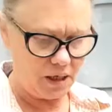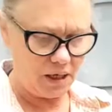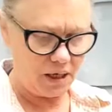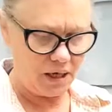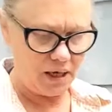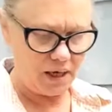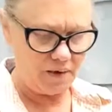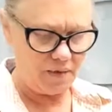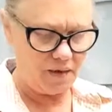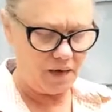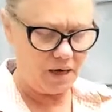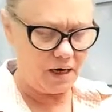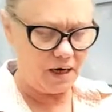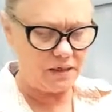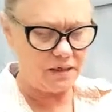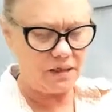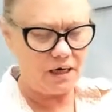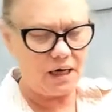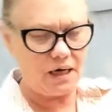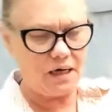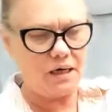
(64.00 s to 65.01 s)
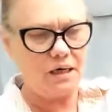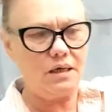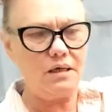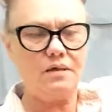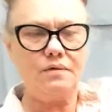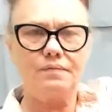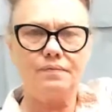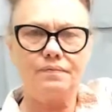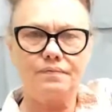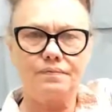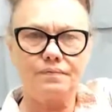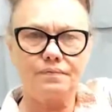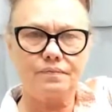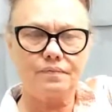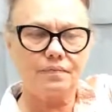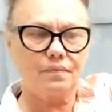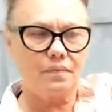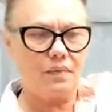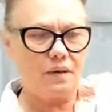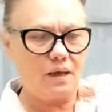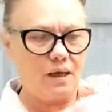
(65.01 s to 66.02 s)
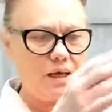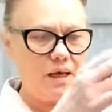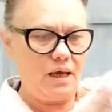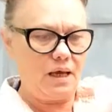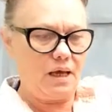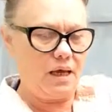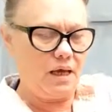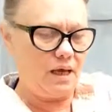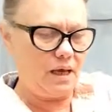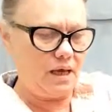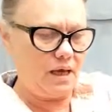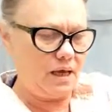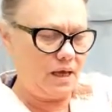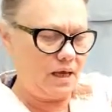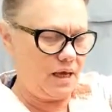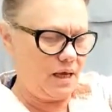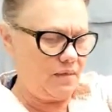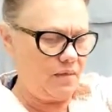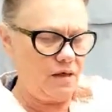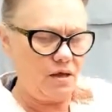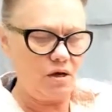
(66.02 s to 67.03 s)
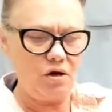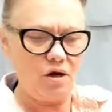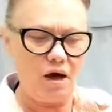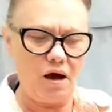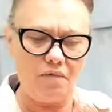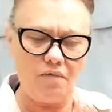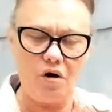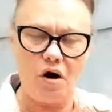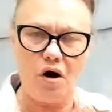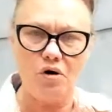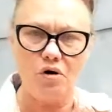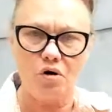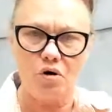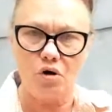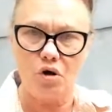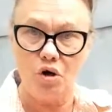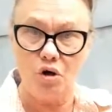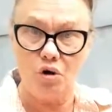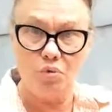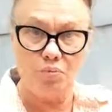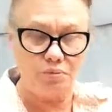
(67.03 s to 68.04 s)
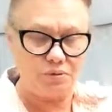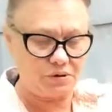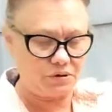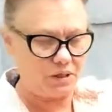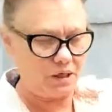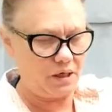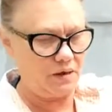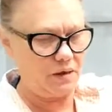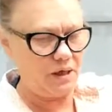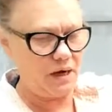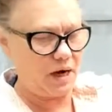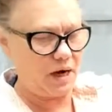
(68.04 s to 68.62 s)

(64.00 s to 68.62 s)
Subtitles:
and then I tied it, and then you have all your loops, and then I